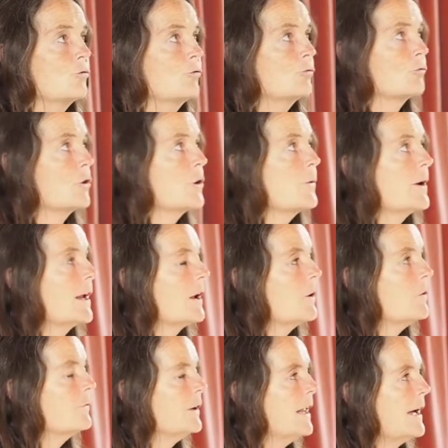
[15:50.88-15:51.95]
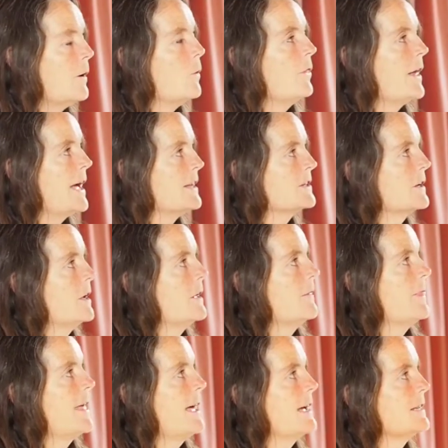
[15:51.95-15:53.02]
growing of light, or
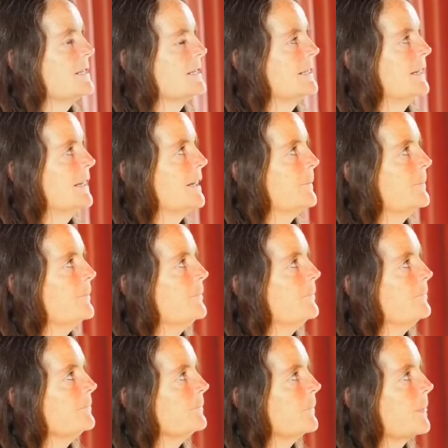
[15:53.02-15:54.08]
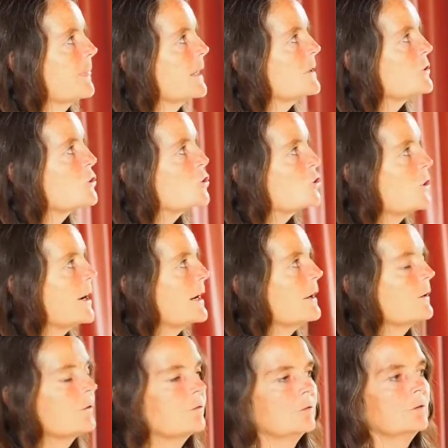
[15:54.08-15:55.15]
that
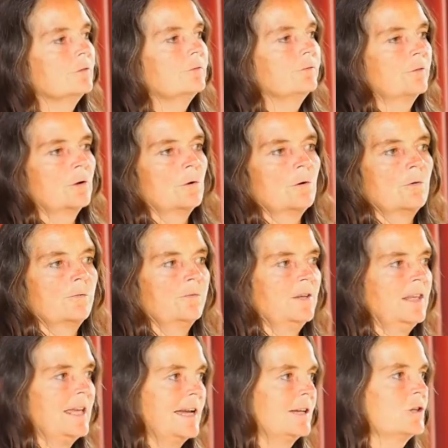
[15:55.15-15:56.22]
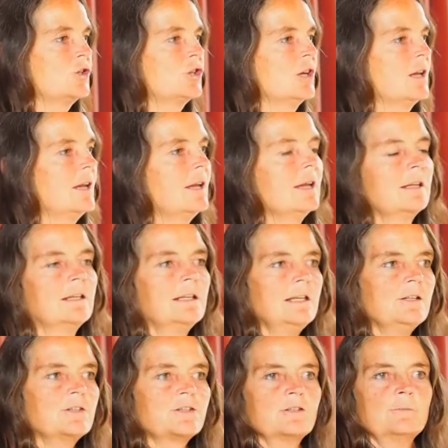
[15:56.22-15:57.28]
strength of yang-chi
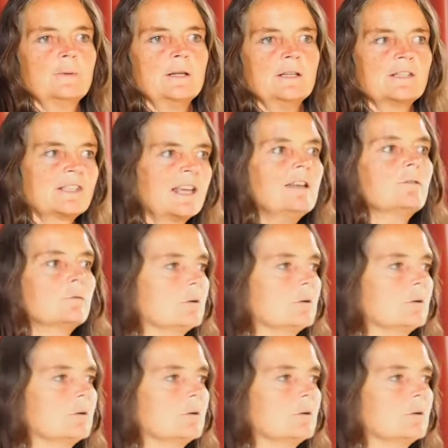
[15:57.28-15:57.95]
needs to be safe